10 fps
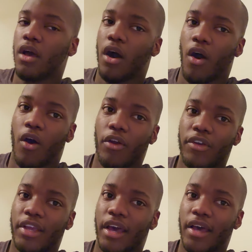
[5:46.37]
hard
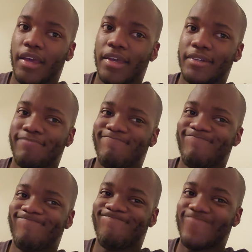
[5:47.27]
guy,
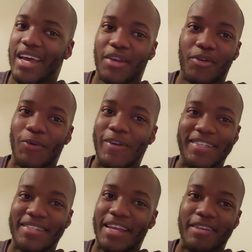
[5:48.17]
I don't know what his
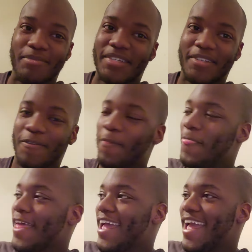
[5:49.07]
name is,
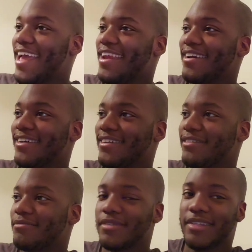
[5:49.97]
and
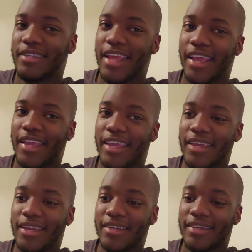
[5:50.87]

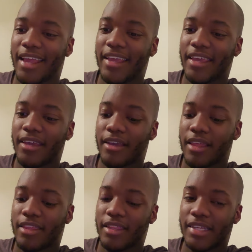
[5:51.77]
Denki, I
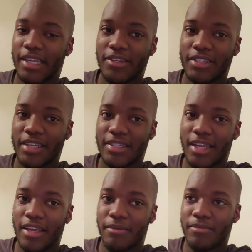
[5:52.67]
think that's how you say his
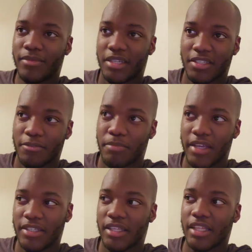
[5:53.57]
name, because it's
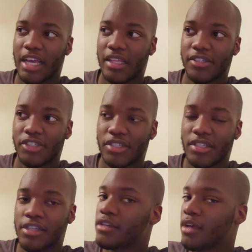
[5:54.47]
basically like
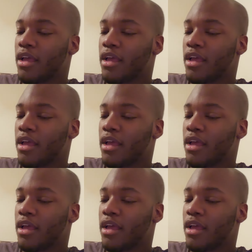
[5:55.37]
electricity.